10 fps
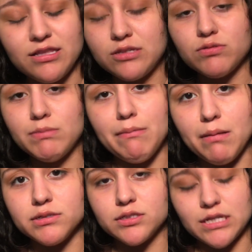This was my
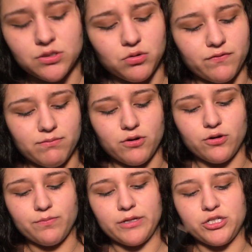mama's, I stole it from
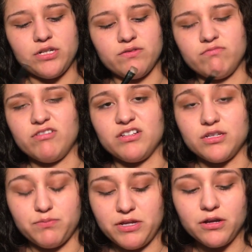her, and she never really
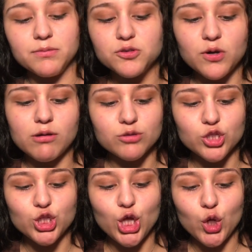does makeup, so I was
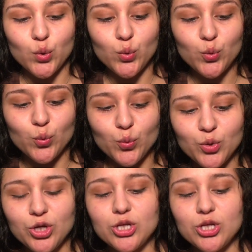just like, ooh.